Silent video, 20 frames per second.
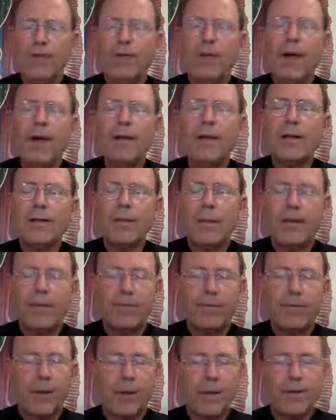Finally, my
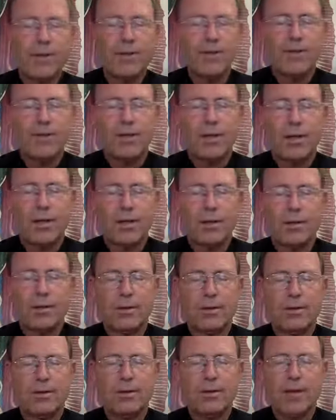friends, uh,
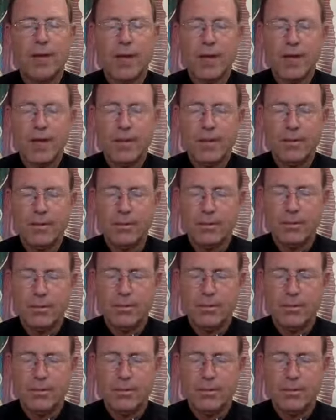today